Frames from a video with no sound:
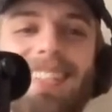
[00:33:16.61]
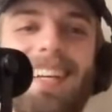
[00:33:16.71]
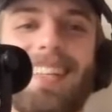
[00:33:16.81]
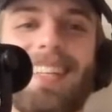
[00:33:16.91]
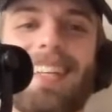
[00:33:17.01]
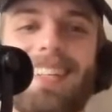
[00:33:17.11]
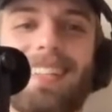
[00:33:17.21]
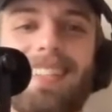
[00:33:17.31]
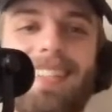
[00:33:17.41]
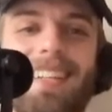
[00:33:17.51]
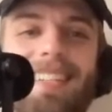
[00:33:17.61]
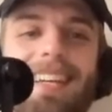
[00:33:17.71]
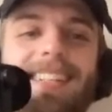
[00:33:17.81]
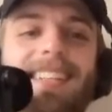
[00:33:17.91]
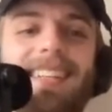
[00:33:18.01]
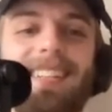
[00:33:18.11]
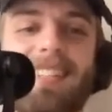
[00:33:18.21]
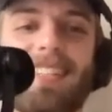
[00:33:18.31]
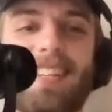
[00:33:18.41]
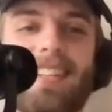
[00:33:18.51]
yeah. And then the Isaiah, Isaiah,
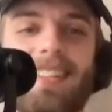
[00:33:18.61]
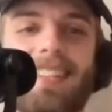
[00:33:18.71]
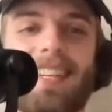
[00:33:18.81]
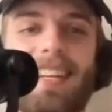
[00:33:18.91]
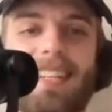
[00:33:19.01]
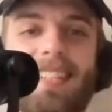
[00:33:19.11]
years, the good old days.